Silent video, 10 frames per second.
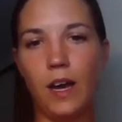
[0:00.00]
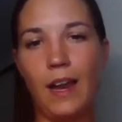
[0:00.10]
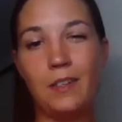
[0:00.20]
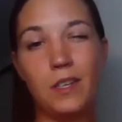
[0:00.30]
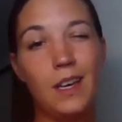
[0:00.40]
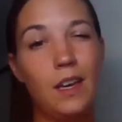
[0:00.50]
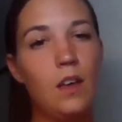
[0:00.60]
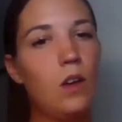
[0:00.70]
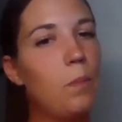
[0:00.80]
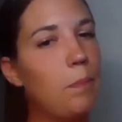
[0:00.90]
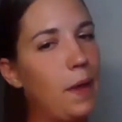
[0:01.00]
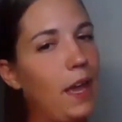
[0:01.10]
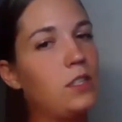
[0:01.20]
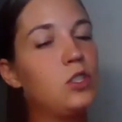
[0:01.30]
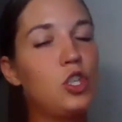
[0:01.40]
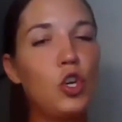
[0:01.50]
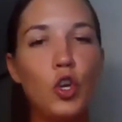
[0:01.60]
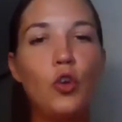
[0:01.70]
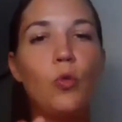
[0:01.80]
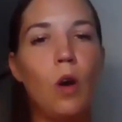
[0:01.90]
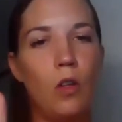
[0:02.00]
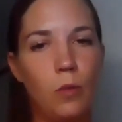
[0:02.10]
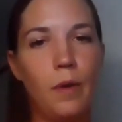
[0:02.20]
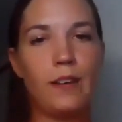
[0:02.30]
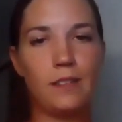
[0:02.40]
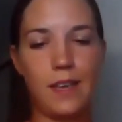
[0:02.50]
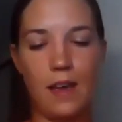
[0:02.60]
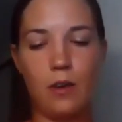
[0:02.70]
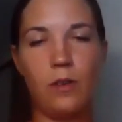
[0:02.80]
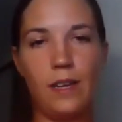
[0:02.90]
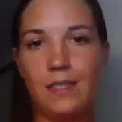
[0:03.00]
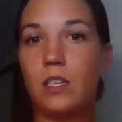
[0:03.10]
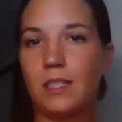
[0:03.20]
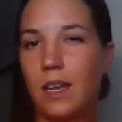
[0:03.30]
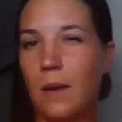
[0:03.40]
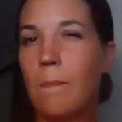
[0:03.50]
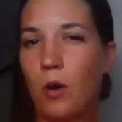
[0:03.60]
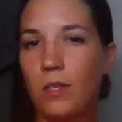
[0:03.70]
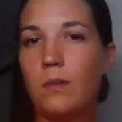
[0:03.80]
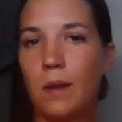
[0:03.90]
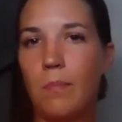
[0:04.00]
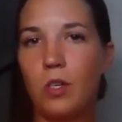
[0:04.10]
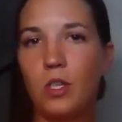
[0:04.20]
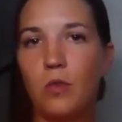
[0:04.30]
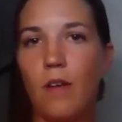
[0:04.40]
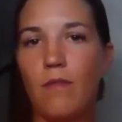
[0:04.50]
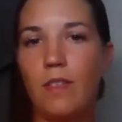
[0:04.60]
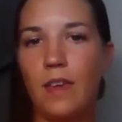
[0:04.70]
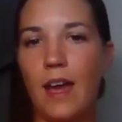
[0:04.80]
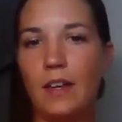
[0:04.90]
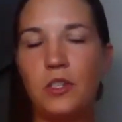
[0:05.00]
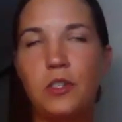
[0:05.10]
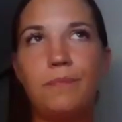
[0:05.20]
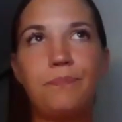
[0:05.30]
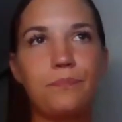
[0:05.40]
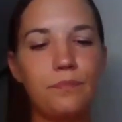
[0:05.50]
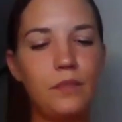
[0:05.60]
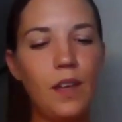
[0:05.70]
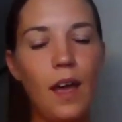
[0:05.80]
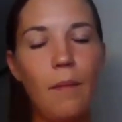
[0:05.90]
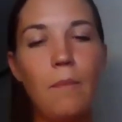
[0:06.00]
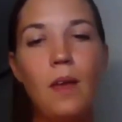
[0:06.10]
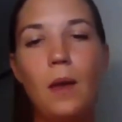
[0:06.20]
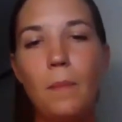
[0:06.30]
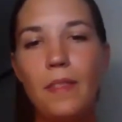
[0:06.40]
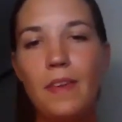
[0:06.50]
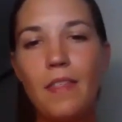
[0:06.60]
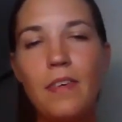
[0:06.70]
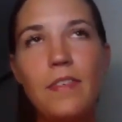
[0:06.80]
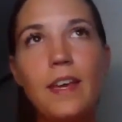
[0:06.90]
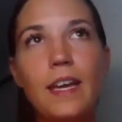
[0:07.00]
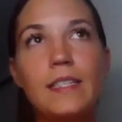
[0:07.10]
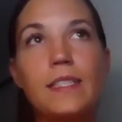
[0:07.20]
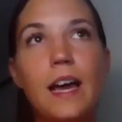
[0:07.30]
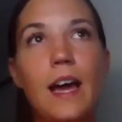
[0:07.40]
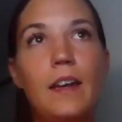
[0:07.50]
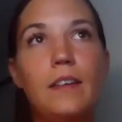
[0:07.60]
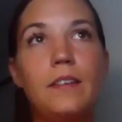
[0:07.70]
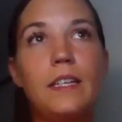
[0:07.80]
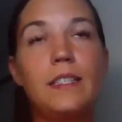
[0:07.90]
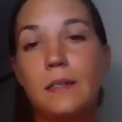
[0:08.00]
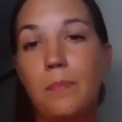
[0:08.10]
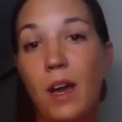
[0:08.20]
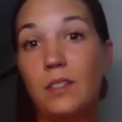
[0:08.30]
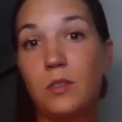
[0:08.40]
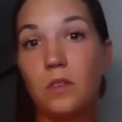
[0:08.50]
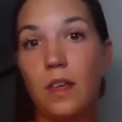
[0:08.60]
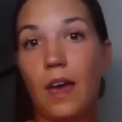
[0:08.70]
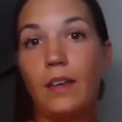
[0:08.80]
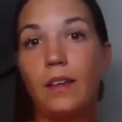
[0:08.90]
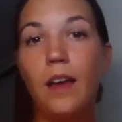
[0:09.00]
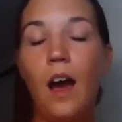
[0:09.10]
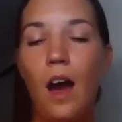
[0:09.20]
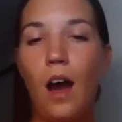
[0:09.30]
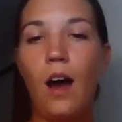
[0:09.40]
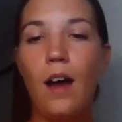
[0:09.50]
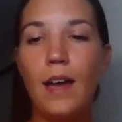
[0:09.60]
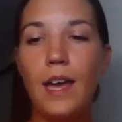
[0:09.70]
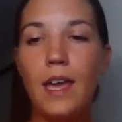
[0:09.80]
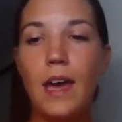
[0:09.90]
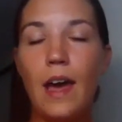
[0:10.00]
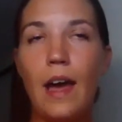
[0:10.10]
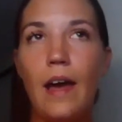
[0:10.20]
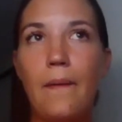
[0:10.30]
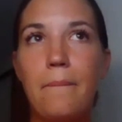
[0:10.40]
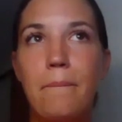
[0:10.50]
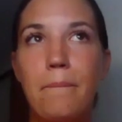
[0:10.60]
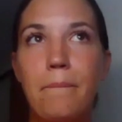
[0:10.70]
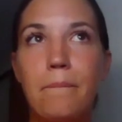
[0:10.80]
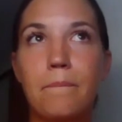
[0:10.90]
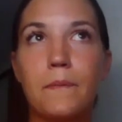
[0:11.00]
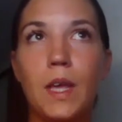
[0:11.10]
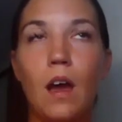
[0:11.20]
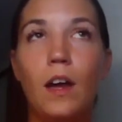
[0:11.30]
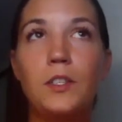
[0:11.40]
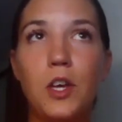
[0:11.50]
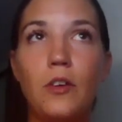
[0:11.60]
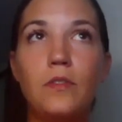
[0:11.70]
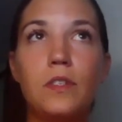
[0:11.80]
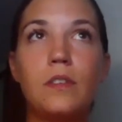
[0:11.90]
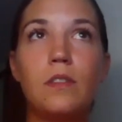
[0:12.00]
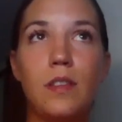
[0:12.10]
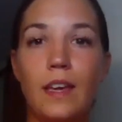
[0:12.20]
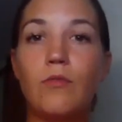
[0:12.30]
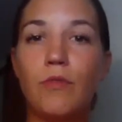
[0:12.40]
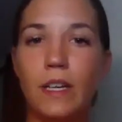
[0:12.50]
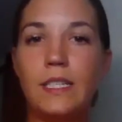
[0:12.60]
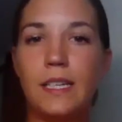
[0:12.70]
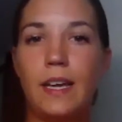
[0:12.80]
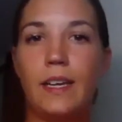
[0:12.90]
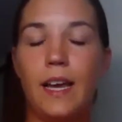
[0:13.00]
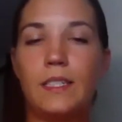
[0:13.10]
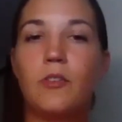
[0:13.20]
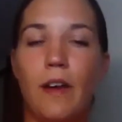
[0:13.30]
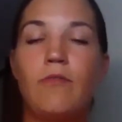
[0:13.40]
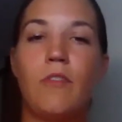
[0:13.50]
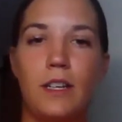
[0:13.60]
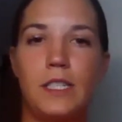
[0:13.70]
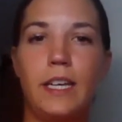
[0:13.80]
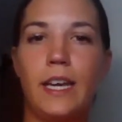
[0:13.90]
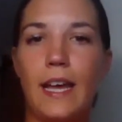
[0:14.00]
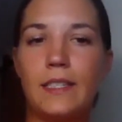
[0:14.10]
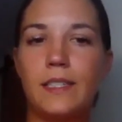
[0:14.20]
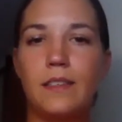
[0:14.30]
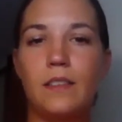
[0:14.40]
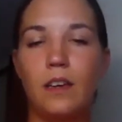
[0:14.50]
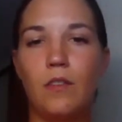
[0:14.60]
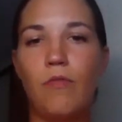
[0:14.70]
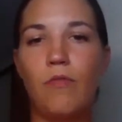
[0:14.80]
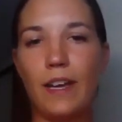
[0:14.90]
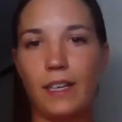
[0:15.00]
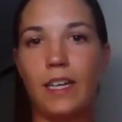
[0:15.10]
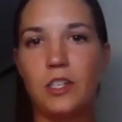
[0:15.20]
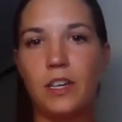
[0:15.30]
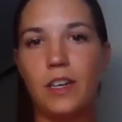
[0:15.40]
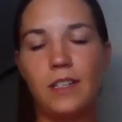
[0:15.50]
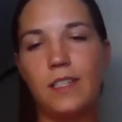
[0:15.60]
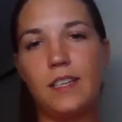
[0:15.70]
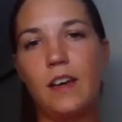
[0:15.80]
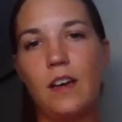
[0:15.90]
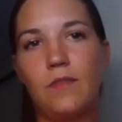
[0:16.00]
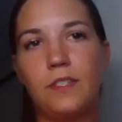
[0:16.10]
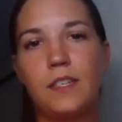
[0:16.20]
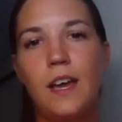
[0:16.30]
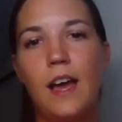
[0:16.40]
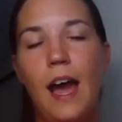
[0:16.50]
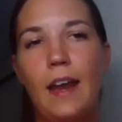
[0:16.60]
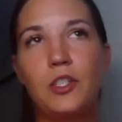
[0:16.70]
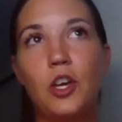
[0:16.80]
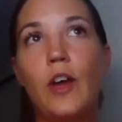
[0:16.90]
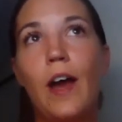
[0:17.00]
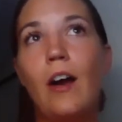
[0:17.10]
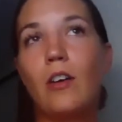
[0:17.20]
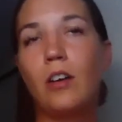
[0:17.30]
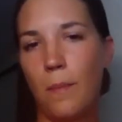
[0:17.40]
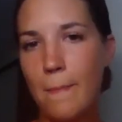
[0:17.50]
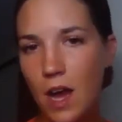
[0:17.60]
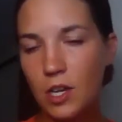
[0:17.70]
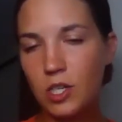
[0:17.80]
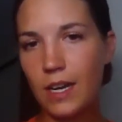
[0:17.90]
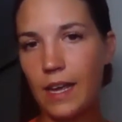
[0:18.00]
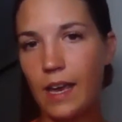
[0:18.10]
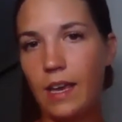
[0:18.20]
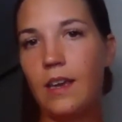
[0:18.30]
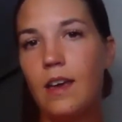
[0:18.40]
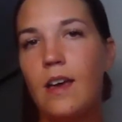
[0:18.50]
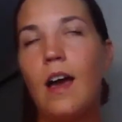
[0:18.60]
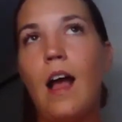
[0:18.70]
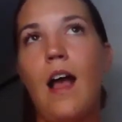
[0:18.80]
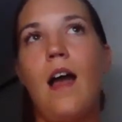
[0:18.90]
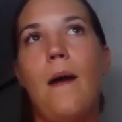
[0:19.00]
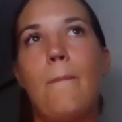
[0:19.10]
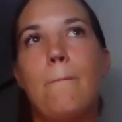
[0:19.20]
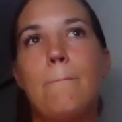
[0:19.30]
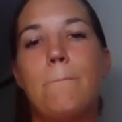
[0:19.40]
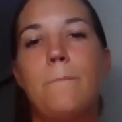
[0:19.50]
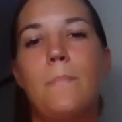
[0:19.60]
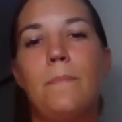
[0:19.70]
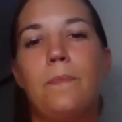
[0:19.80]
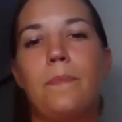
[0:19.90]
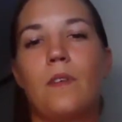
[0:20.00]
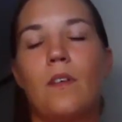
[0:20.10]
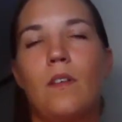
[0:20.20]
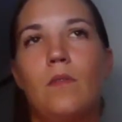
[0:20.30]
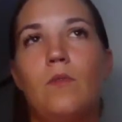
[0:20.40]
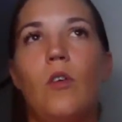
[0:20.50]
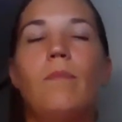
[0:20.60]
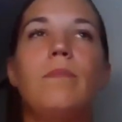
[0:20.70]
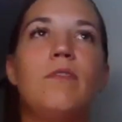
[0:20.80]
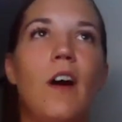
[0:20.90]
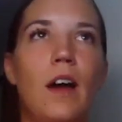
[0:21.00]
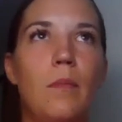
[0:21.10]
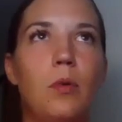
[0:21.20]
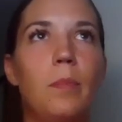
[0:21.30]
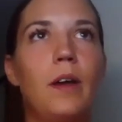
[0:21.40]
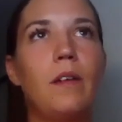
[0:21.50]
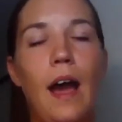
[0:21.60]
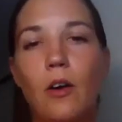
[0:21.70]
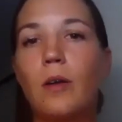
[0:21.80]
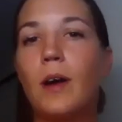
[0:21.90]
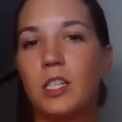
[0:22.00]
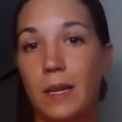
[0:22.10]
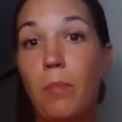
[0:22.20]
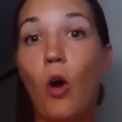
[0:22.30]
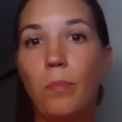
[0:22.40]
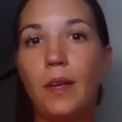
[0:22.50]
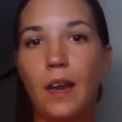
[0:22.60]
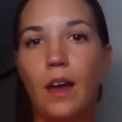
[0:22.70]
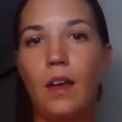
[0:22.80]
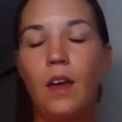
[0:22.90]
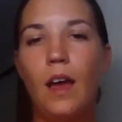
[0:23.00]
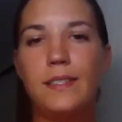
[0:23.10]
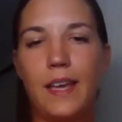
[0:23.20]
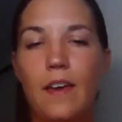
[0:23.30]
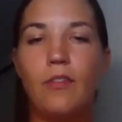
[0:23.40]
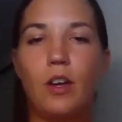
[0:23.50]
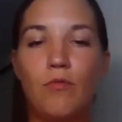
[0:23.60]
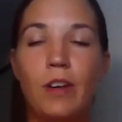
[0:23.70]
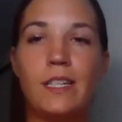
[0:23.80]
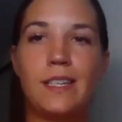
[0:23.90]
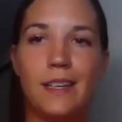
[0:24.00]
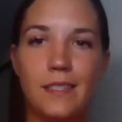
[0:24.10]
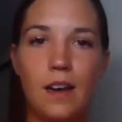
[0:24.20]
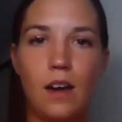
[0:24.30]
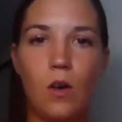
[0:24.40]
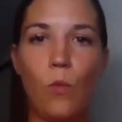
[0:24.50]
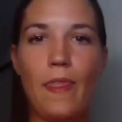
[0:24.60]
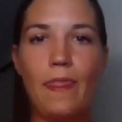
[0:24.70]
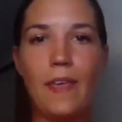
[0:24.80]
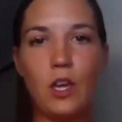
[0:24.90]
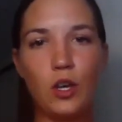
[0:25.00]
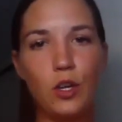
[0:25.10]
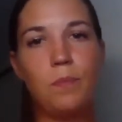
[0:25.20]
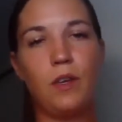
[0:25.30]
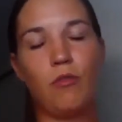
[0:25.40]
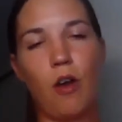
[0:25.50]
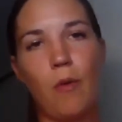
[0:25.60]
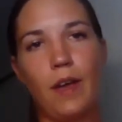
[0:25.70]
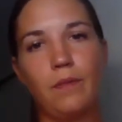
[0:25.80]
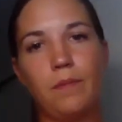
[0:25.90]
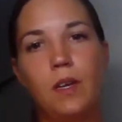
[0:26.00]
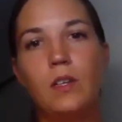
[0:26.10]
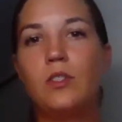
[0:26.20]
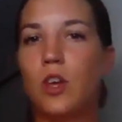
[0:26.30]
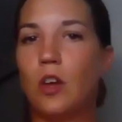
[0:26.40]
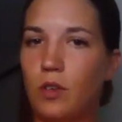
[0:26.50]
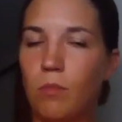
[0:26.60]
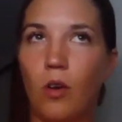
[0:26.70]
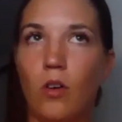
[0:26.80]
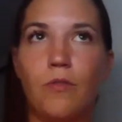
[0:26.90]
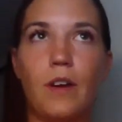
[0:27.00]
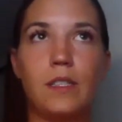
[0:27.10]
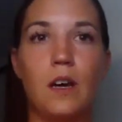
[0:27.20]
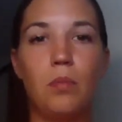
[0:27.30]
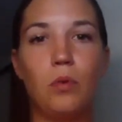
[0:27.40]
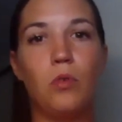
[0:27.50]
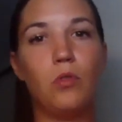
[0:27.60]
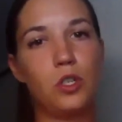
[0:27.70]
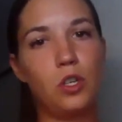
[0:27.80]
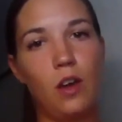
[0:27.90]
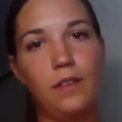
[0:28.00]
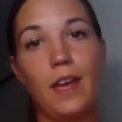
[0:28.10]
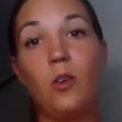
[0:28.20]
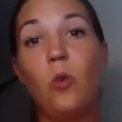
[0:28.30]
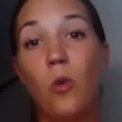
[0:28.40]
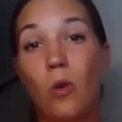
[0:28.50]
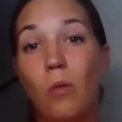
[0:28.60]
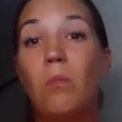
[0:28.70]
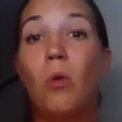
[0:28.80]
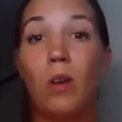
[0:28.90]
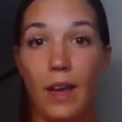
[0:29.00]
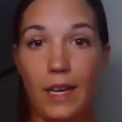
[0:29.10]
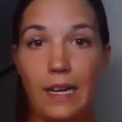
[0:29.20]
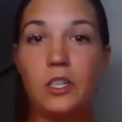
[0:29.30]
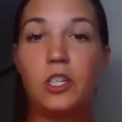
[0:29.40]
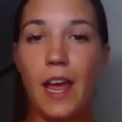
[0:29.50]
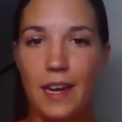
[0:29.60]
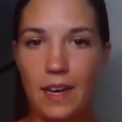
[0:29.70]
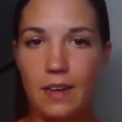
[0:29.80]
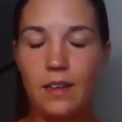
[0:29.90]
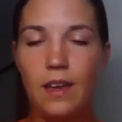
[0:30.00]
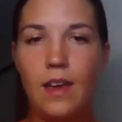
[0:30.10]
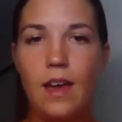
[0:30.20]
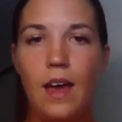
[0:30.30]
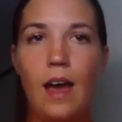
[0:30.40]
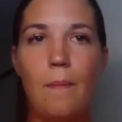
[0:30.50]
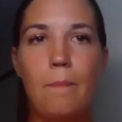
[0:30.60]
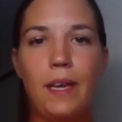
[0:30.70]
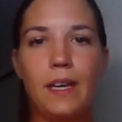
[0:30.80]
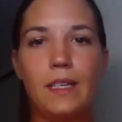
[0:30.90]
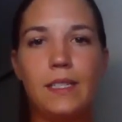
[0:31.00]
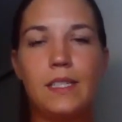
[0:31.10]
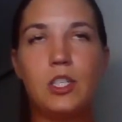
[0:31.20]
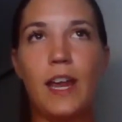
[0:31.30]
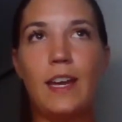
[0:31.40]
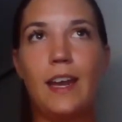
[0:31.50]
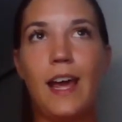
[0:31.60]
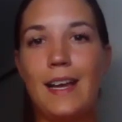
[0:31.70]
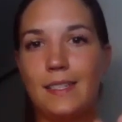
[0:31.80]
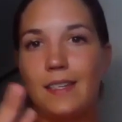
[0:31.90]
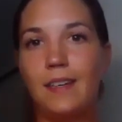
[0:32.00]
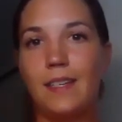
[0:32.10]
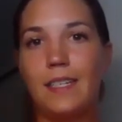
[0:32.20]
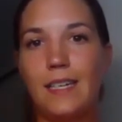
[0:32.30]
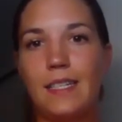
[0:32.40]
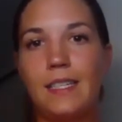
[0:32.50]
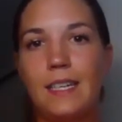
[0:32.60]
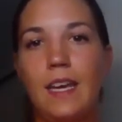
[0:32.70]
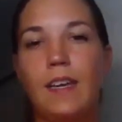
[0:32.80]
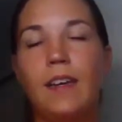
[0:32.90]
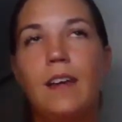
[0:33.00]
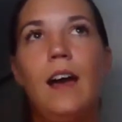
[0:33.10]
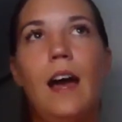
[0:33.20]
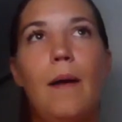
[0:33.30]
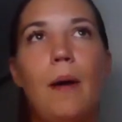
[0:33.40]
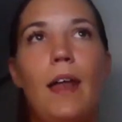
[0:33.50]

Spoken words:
And being too on the Winkler scale is just going to possibly push you over the edge. But the other thing is, and this is a personal thing, I don't think Riesling as a grape variety gets the recognition it deserves. And I don't know how commercially, not viable, but how commercially popular South African Rieslings are when they could be growing Sauvignon Blanc, for example, or Chardonnay, or more likely Chenin, because Chenin has an identity. And